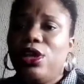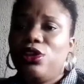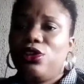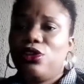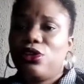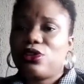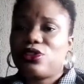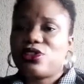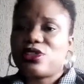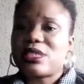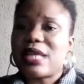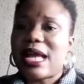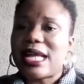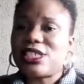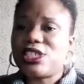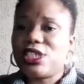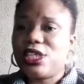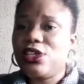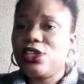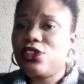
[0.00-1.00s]
your
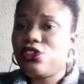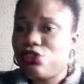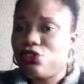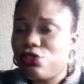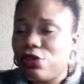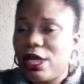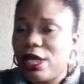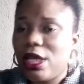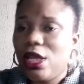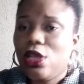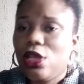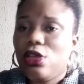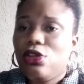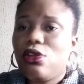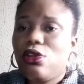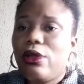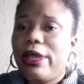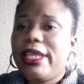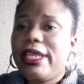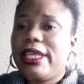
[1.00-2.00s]
search history,
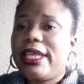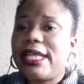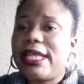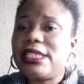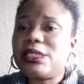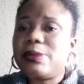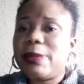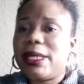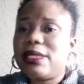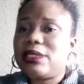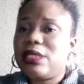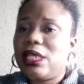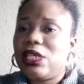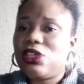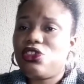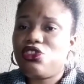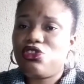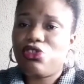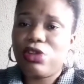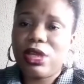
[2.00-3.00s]
your engagement
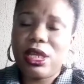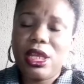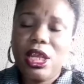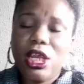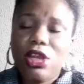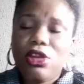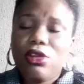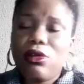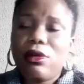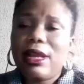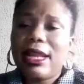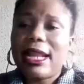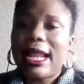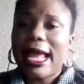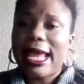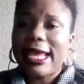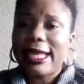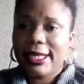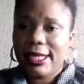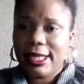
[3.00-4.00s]
history, your
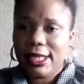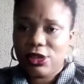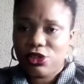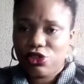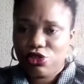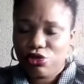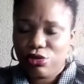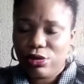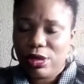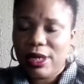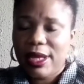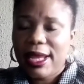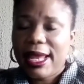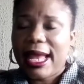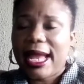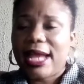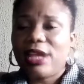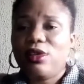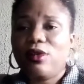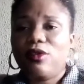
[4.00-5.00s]
like history,
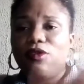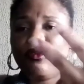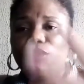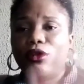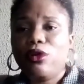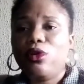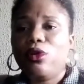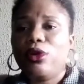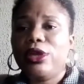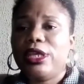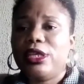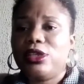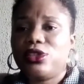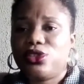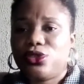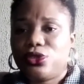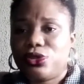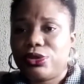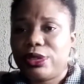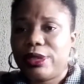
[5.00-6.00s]
and your follow
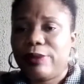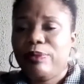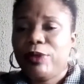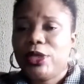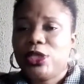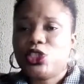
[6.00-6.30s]
history.